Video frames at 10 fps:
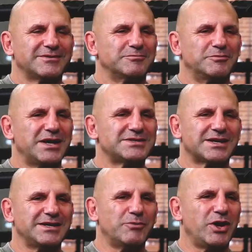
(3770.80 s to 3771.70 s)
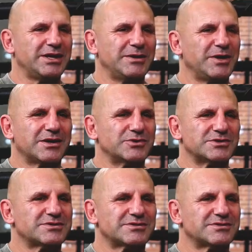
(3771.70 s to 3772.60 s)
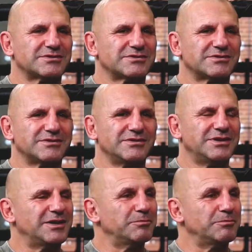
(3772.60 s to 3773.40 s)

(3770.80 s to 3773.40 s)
basically my gimmick was, you know,